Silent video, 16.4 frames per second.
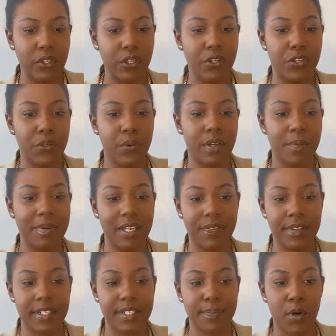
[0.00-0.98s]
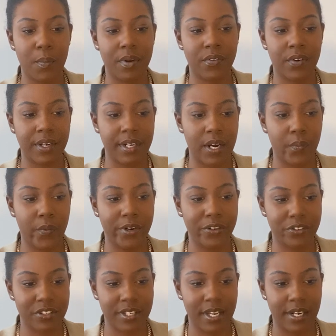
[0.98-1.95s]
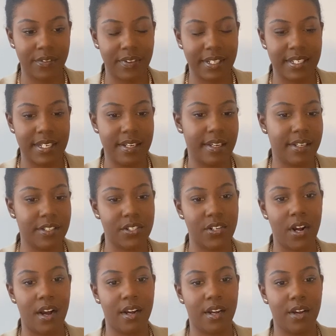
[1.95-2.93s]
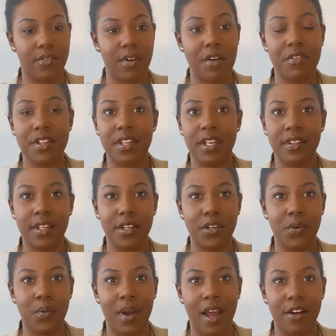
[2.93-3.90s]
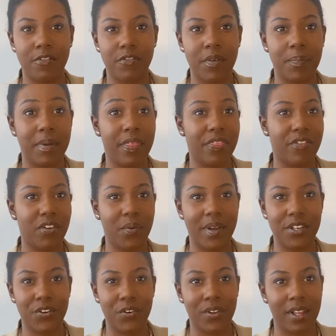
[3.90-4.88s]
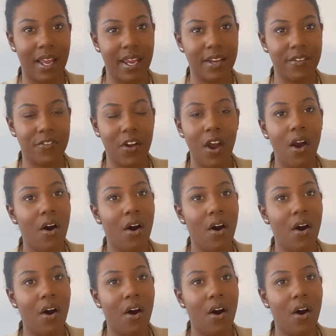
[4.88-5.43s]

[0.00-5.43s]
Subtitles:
You could be in this moment right now where you're just kind of like taking stock of everything that you have been through in your life,